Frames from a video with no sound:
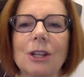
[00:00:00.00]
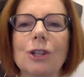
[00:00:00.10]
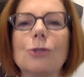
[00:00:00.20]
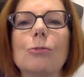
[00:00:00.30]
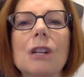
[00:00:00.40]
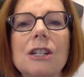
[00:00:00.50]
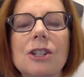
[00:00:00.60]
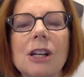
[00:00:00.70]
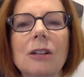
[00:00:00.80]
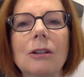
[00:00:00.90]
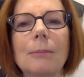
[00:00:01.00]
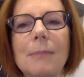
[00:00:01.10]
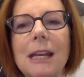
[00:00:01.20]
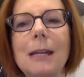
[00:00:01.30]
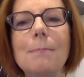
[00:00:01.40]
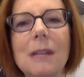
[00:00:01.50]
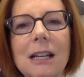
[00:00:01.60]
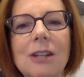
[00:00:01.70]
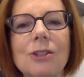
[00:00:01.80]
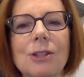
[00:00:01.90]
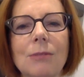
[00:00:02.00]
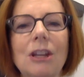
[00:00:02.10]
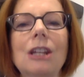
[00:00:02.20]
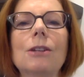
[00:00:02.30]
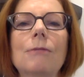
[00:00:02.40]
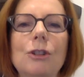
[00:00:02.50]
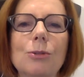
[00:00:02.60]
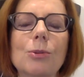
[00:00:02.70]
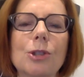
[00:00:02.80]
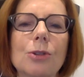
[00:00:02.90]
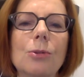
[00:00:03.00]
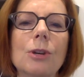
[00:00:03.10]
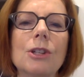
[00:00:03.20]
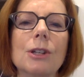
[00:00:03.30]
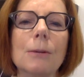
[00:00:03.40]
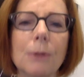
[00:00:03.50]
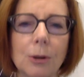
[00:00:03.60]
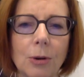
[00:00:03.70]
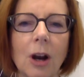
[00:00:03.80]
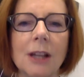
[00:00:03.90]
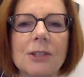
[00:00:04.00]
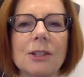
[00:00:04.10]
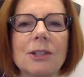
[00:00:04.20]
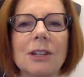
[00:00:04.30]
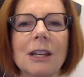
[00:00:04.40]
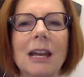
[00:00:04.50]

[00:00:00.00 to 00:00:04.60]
to retell the many millions of individual stories of the crisis